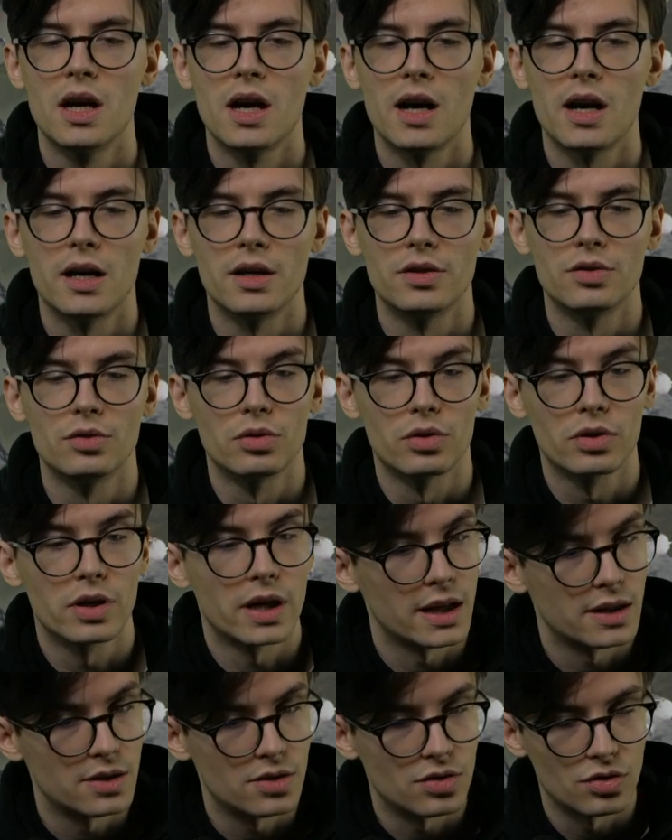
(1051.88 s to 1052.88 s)
you
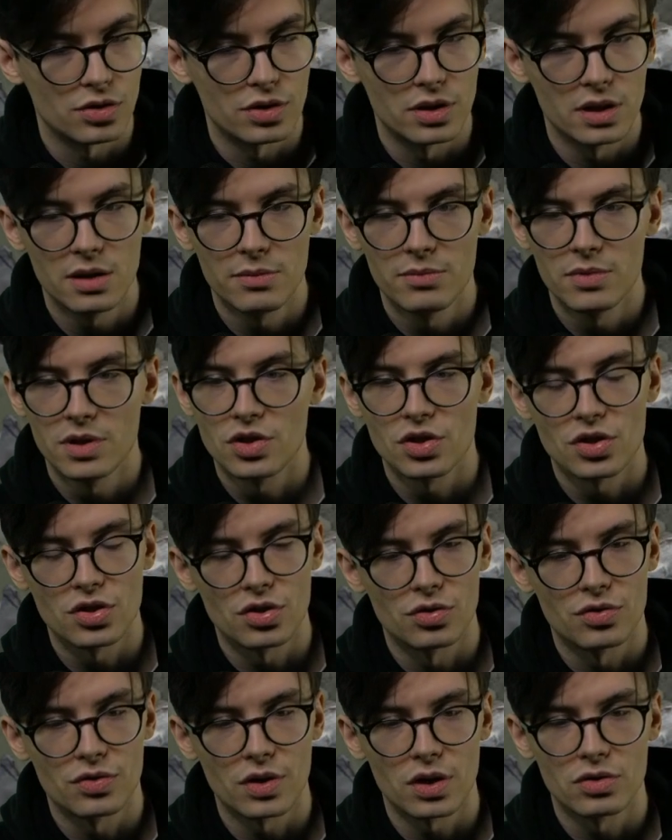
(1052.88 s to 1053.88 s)
locate certain images, you
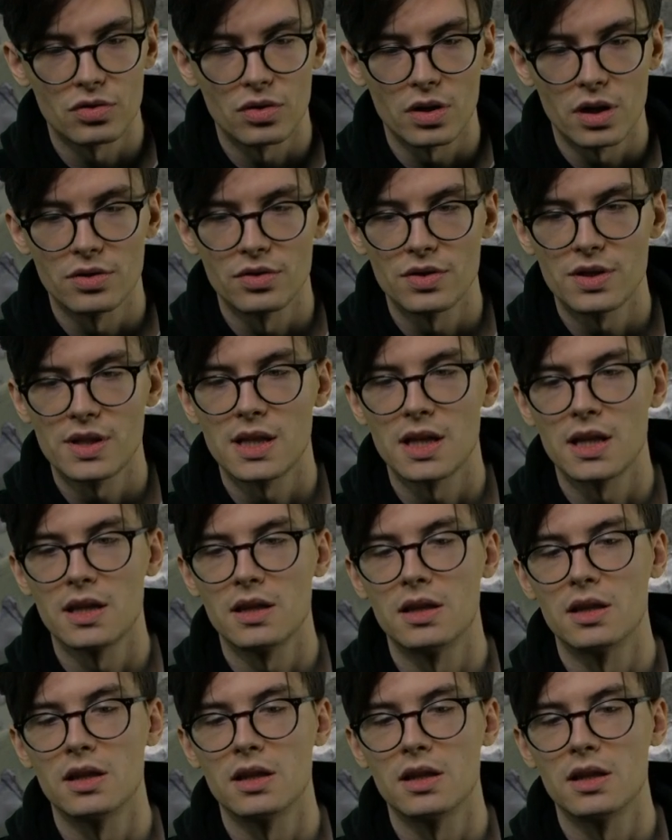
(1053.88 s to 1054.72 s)
try to understand the